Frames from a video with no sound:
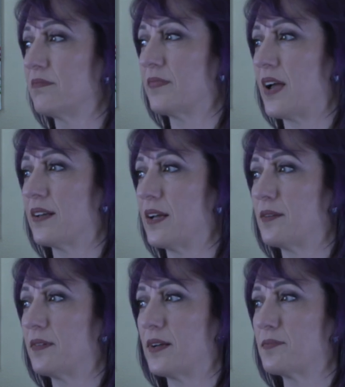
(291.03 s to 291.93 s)

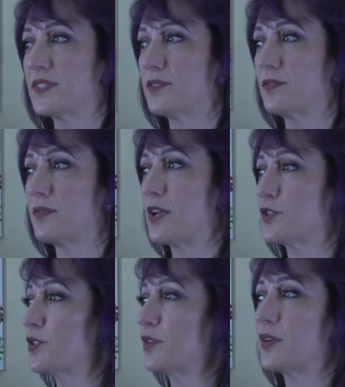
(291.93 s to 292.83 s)
I'm still not
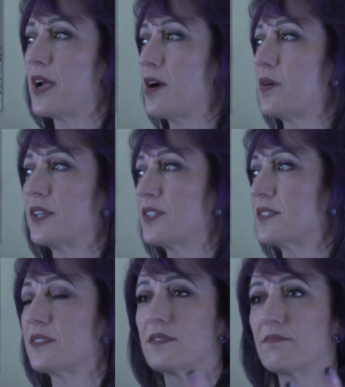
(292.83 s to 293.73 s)
sure how I
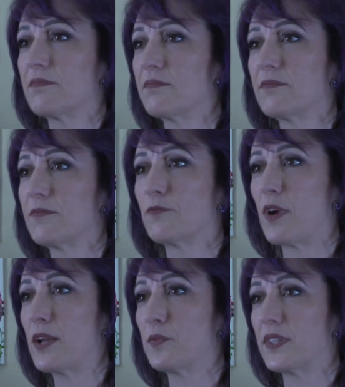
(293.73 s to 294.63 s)
just
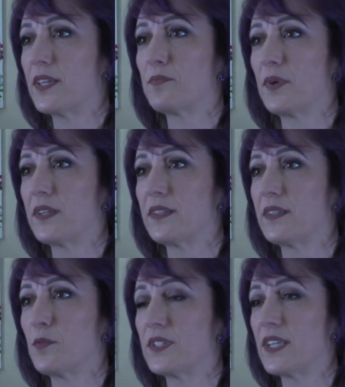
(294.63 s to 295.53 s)
ran with it. But
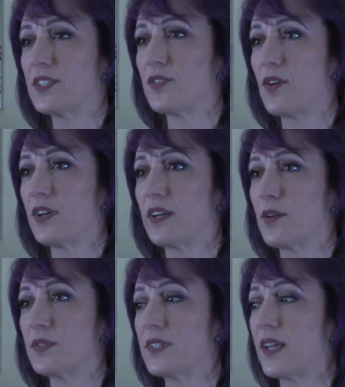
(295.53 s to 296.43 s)
once I started, I
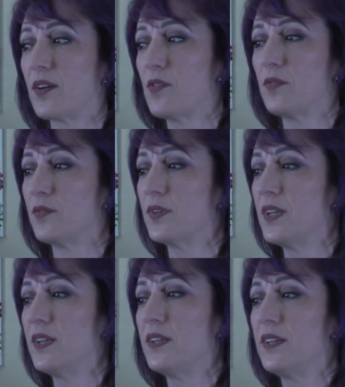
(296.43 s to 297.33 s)
was like, oh.
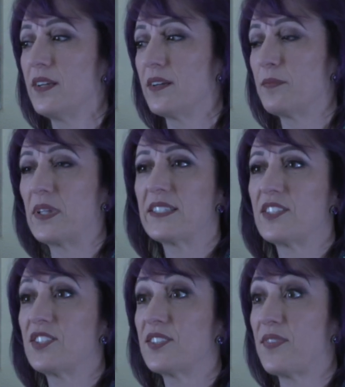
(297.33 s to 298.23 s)
Plus,
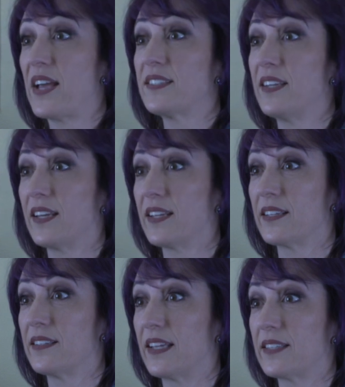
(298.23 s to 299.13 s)
it's just fascinating,
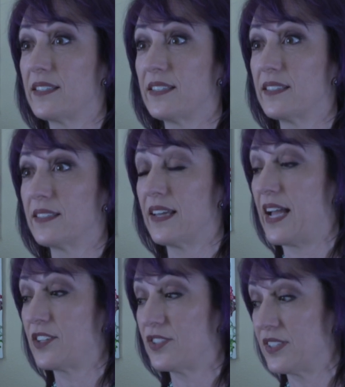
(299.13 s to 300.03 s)
like to
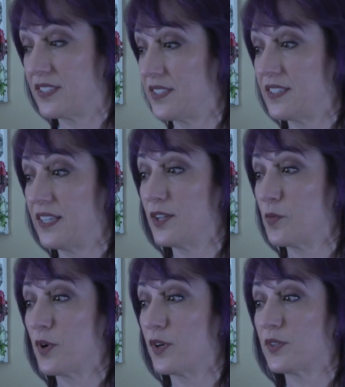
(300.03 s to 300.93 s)
actually see it
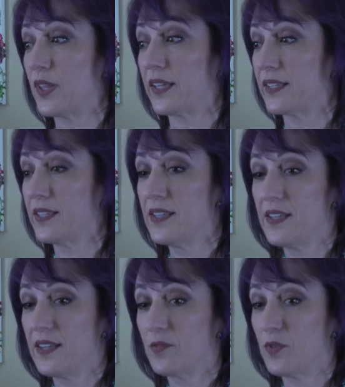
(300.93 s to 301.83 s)
work. Like
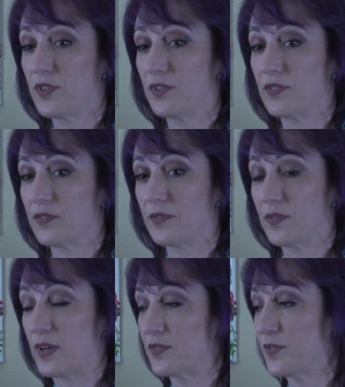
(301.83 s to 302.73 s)
when
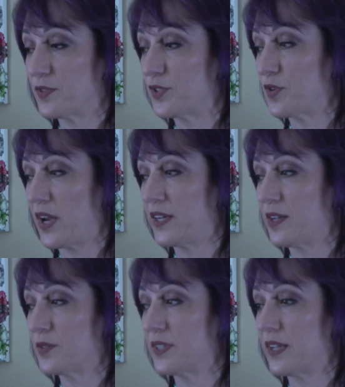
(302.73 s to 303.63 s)
I was first trained,
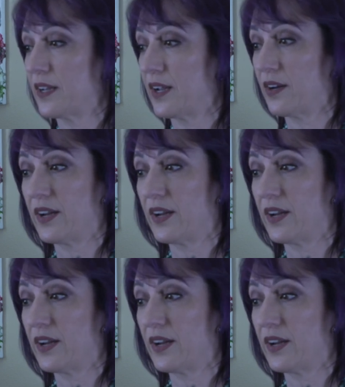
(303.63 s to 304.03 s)
I was like, all